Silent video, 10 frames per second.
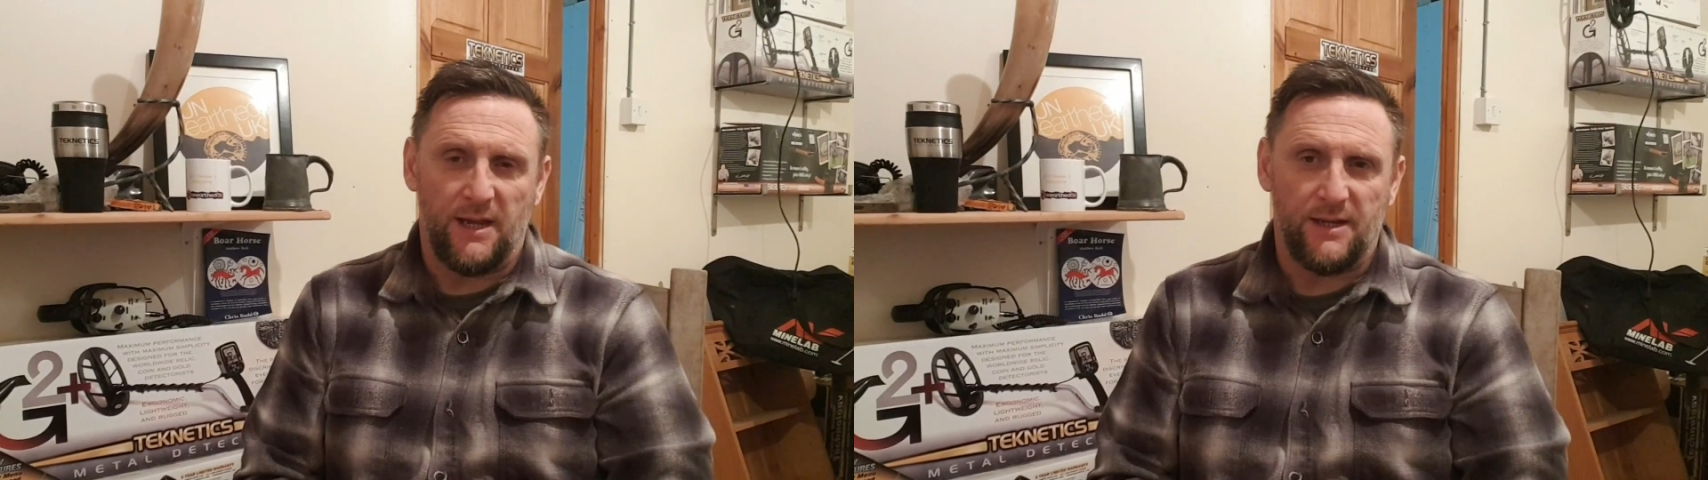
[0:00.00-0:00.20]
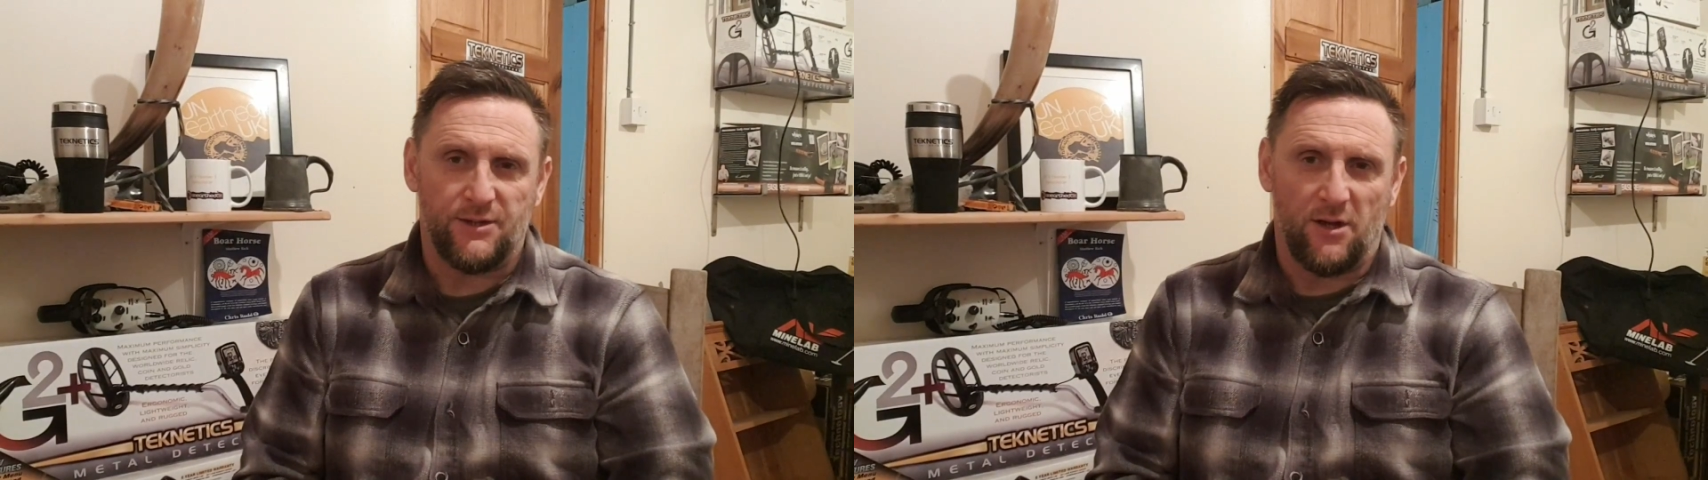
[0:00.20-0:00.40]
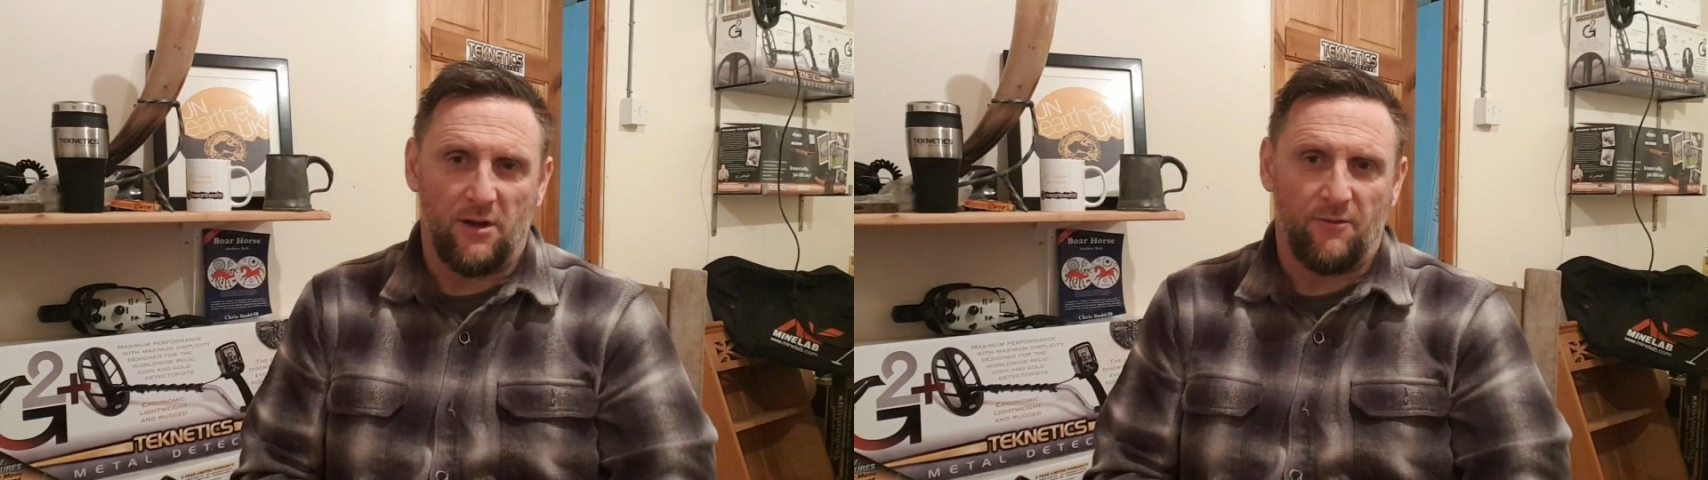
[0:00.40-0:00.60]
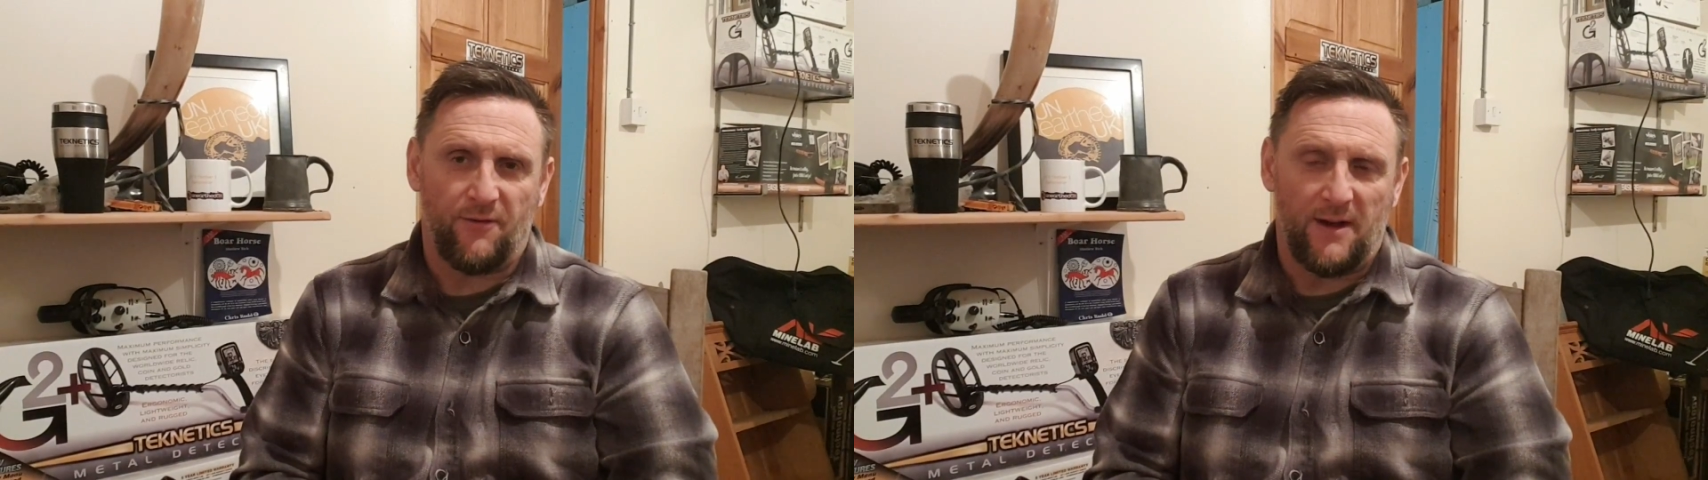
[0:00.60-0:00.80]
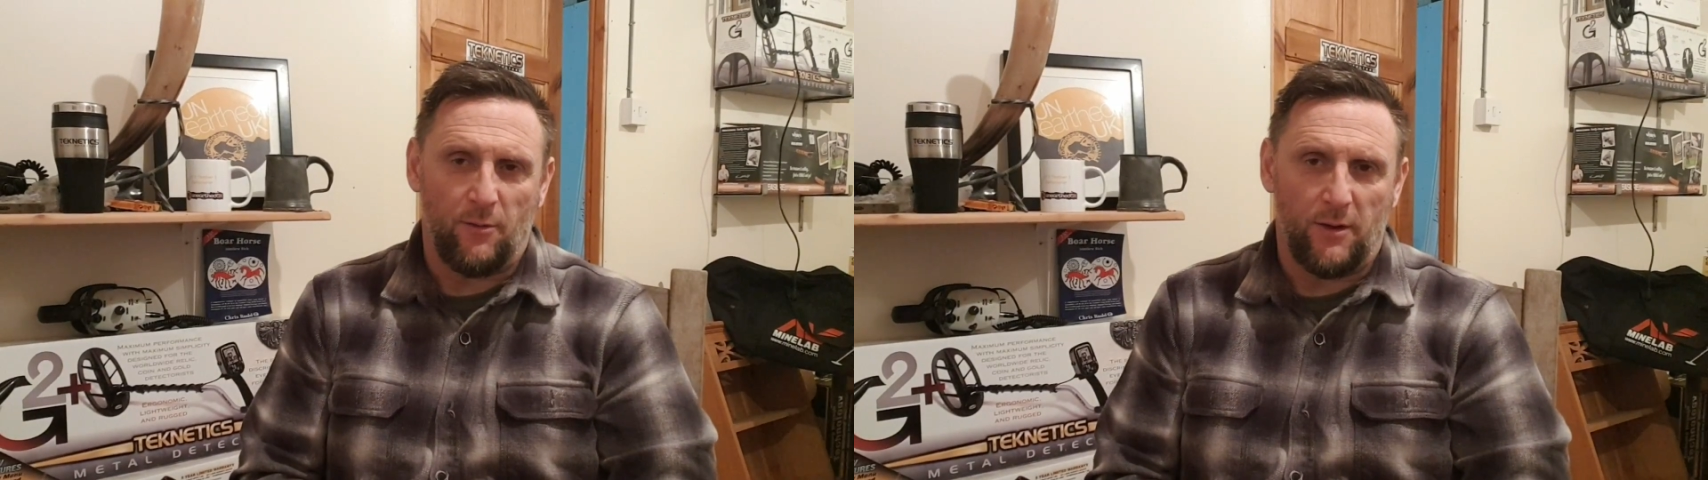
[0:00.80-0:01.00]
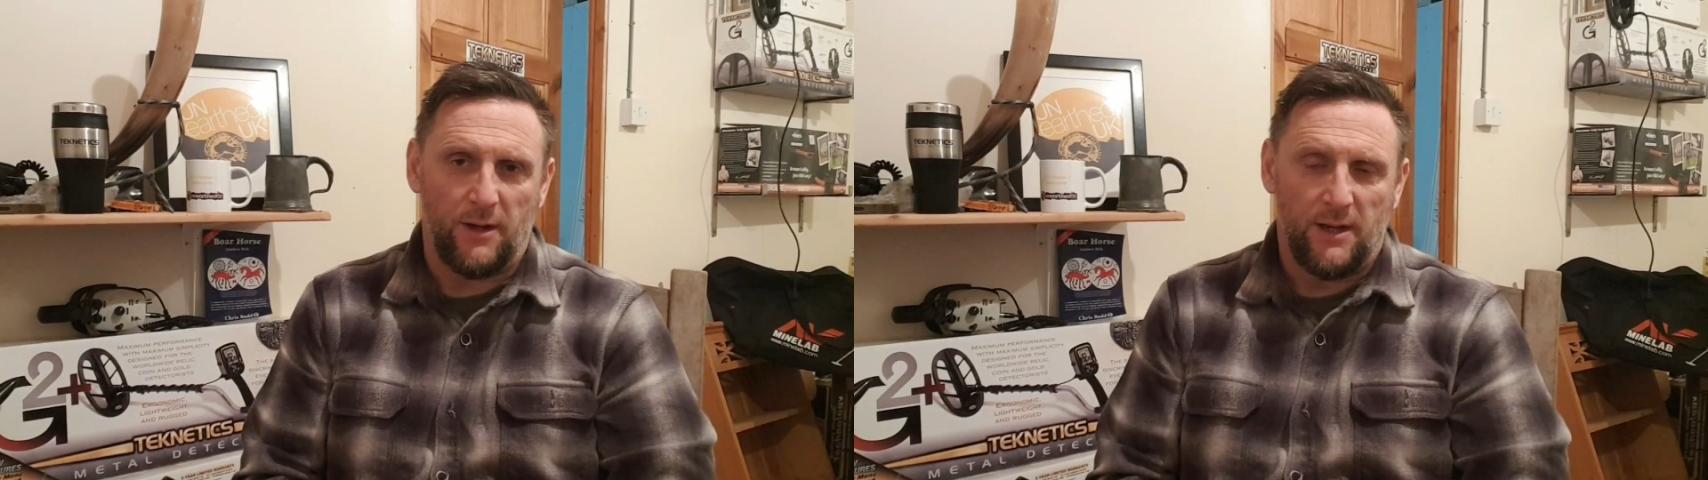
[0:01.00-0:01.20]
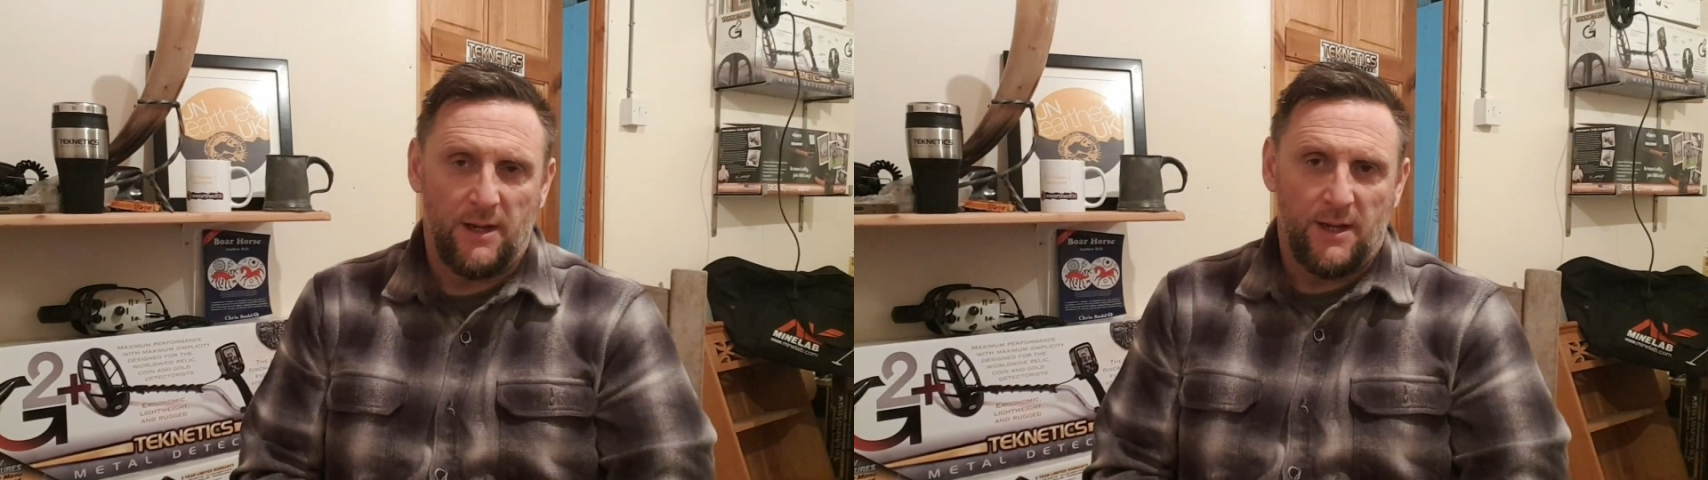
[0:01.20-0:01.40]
is of our